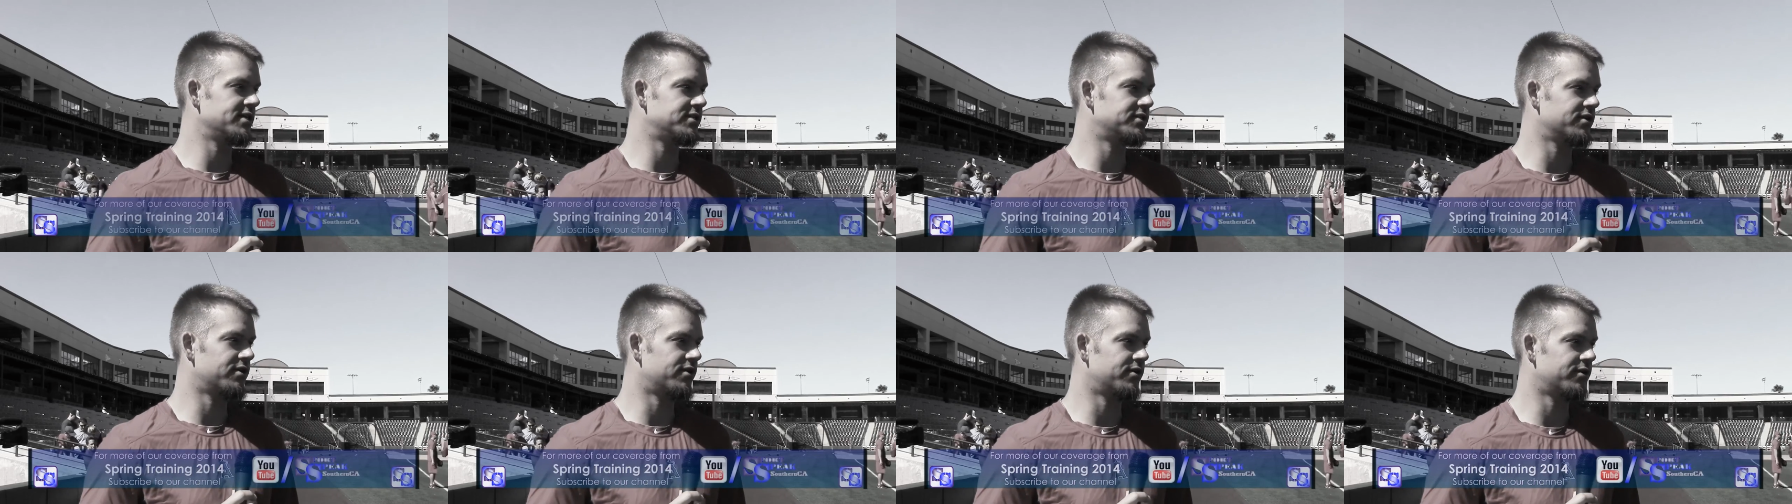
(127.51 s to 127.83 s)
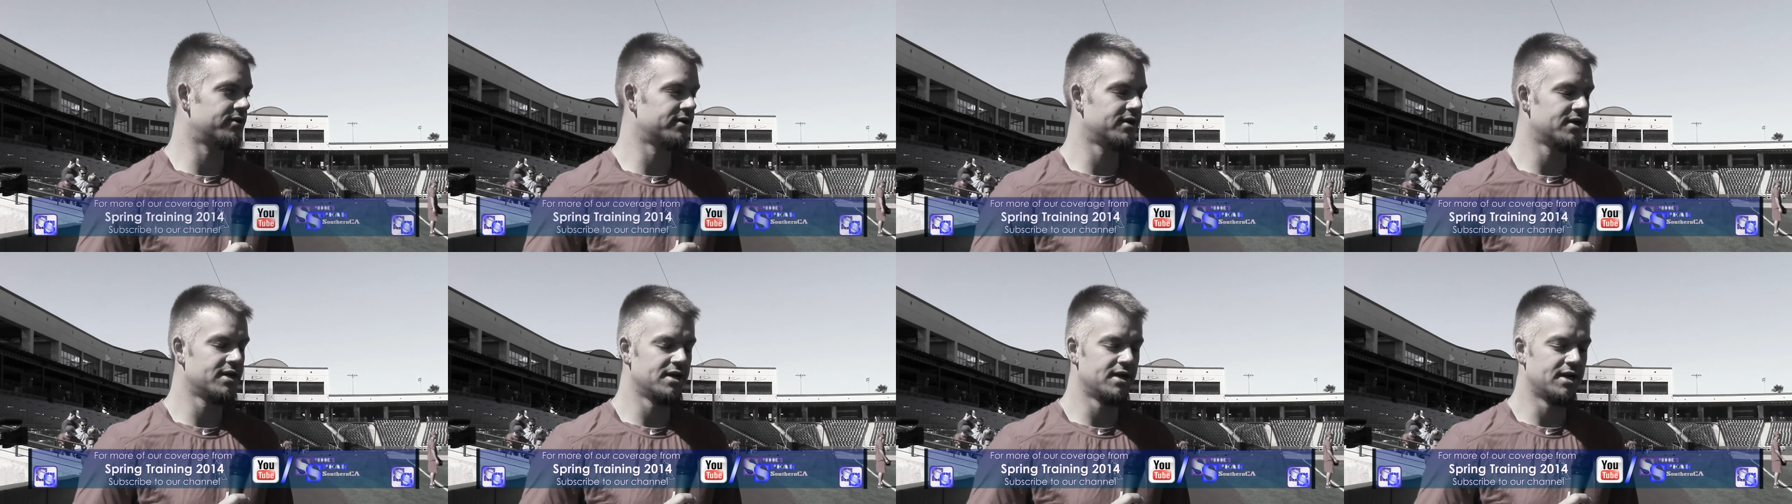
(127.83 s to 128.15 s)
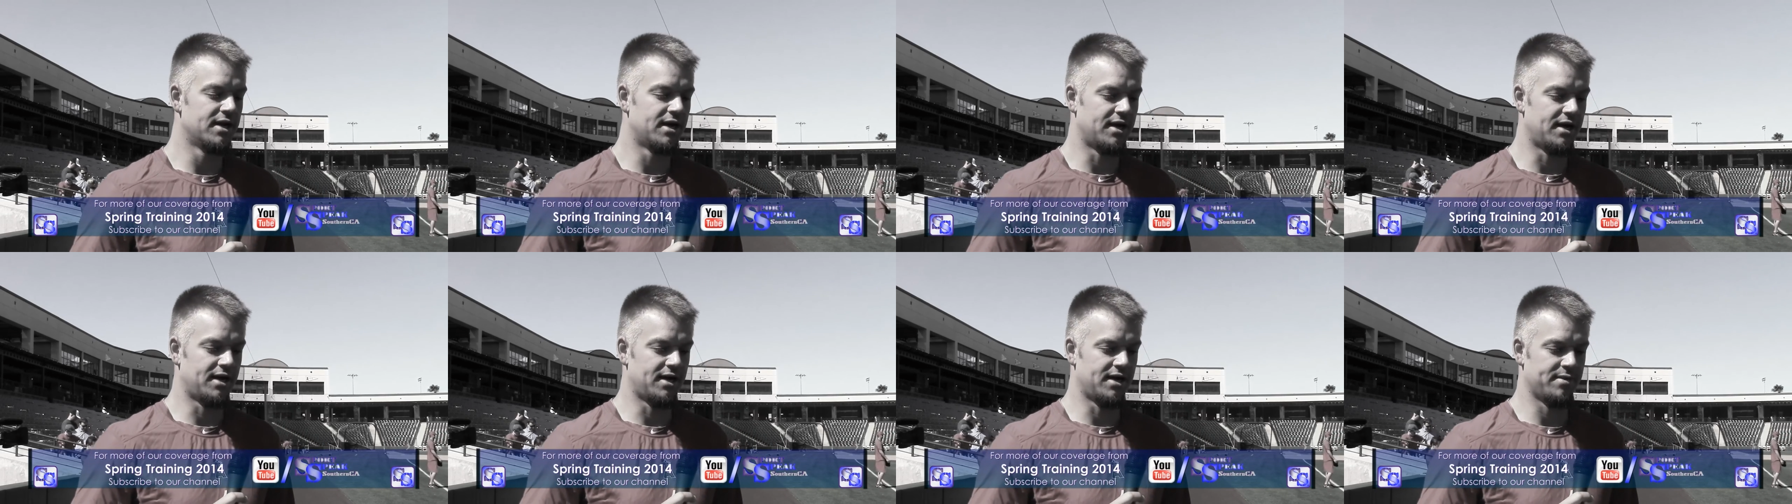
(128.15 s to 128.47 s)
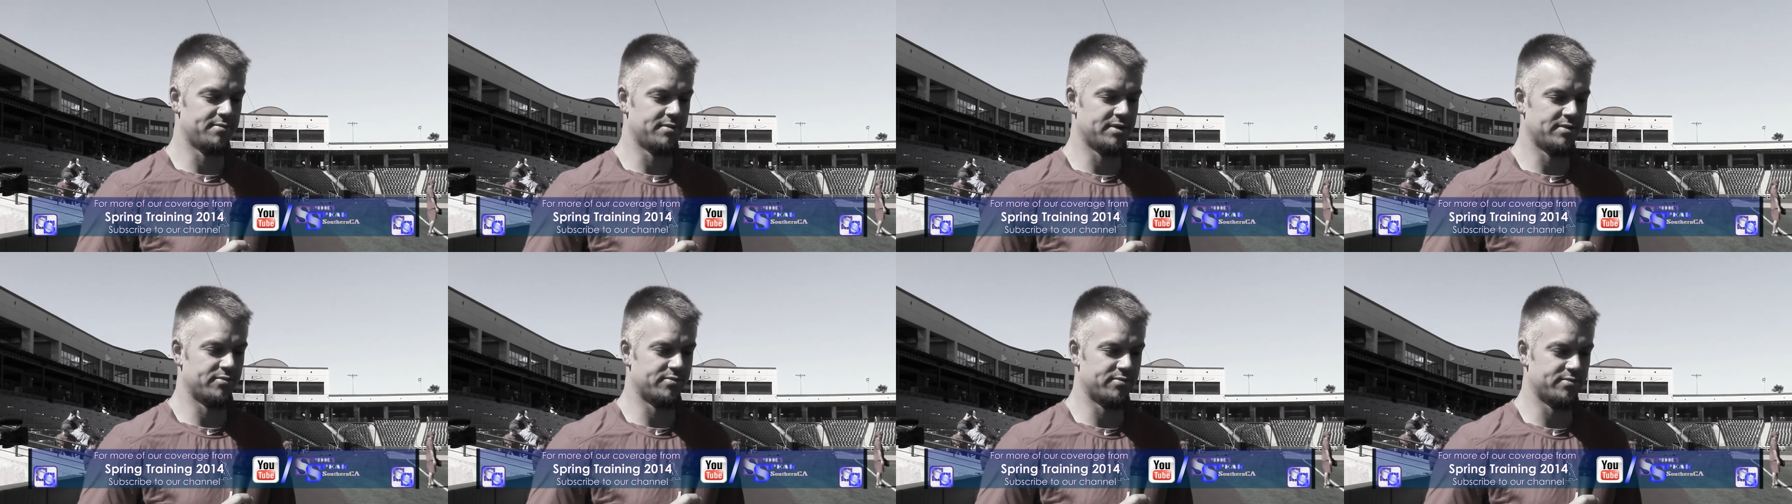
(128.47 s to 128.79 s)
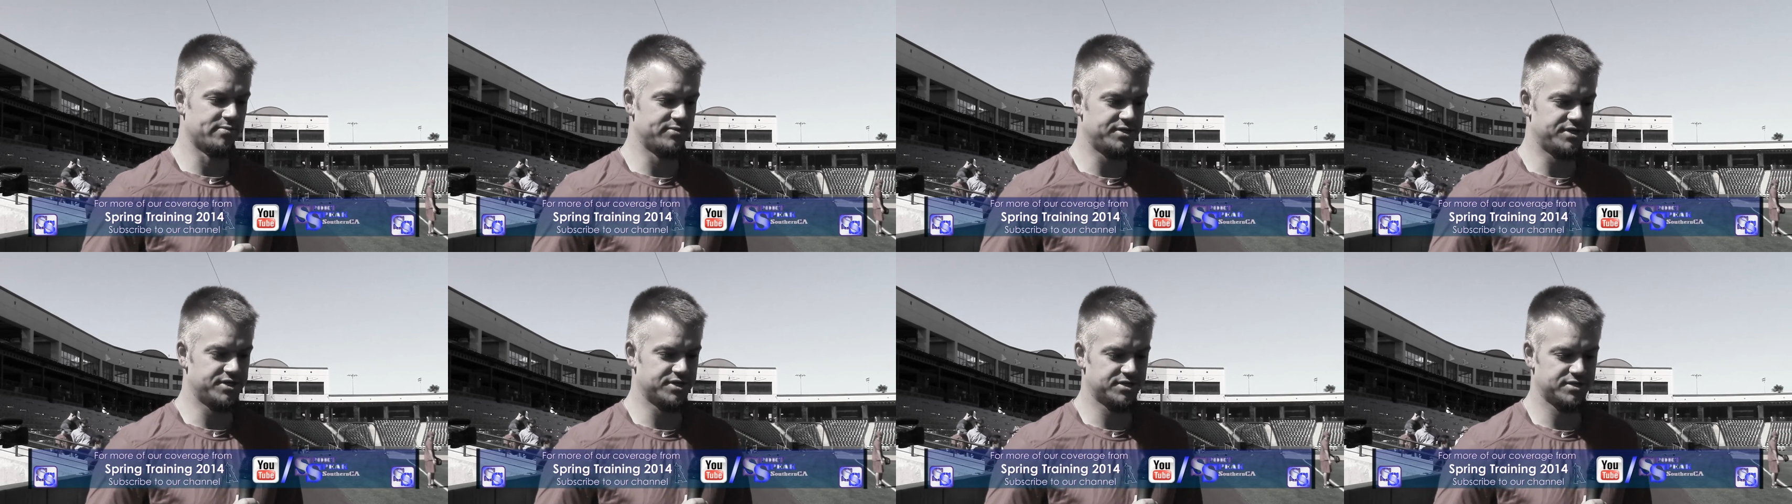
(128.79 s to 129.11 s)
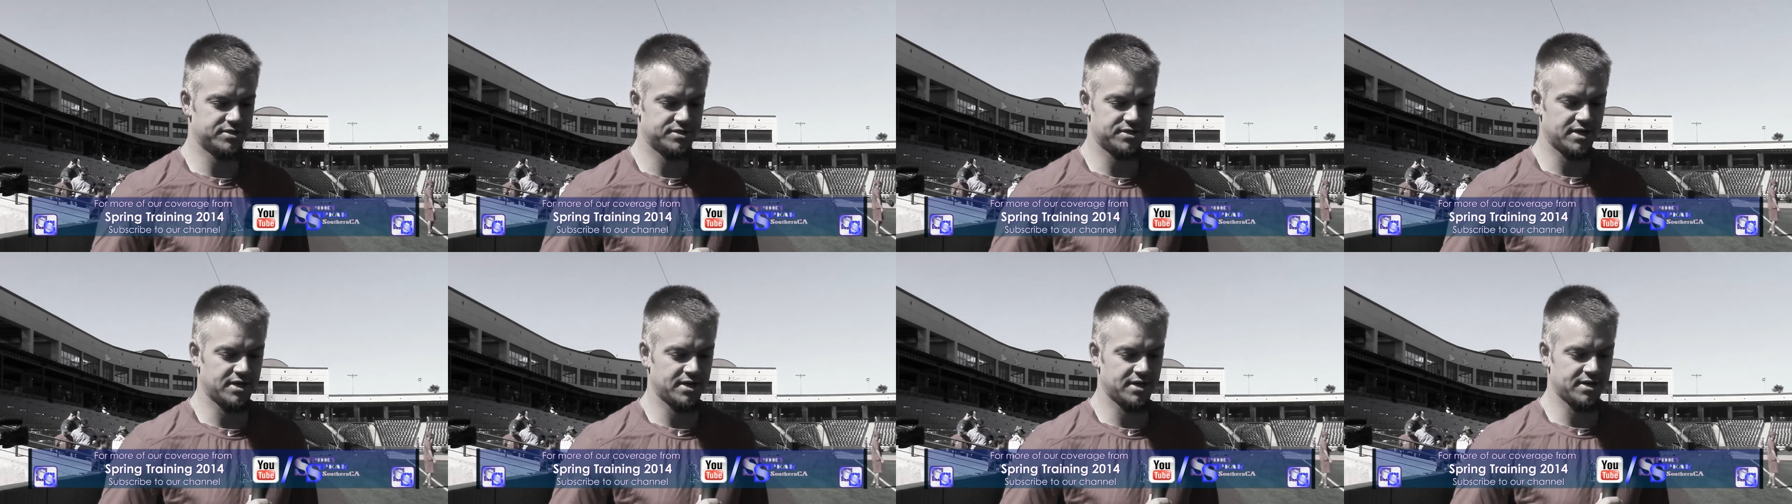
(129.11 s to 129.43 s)
So um, it
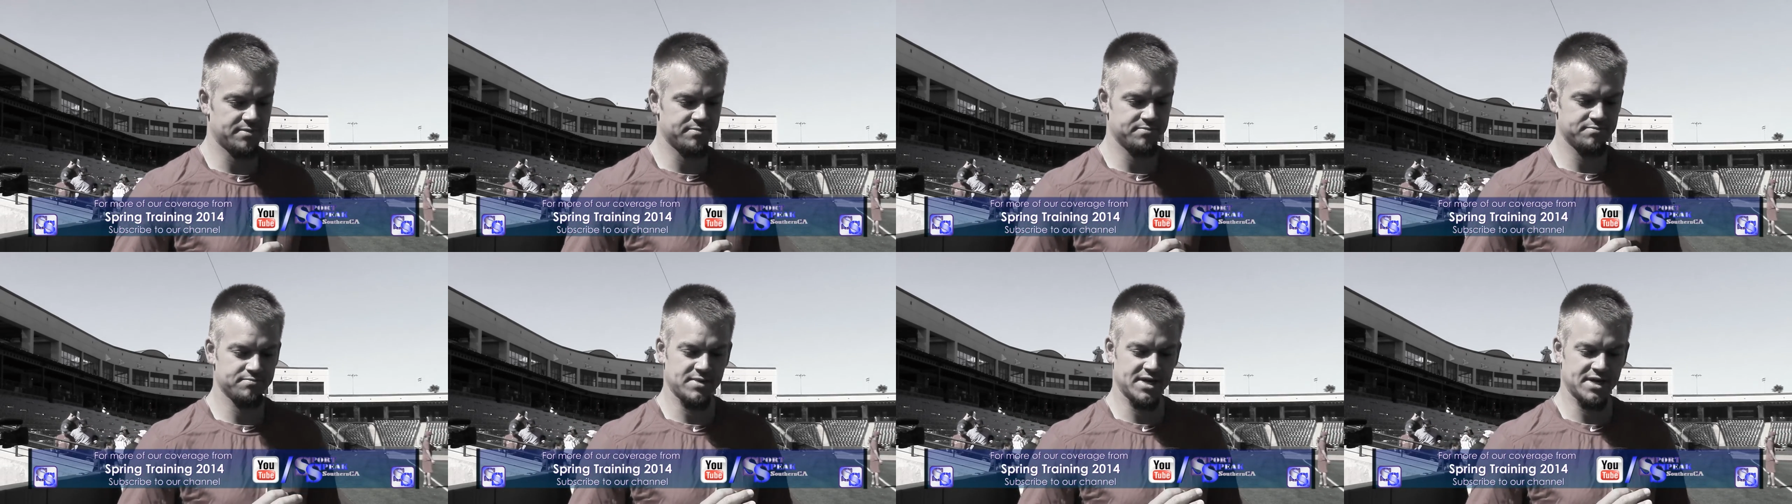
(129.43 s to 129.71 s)
just uh,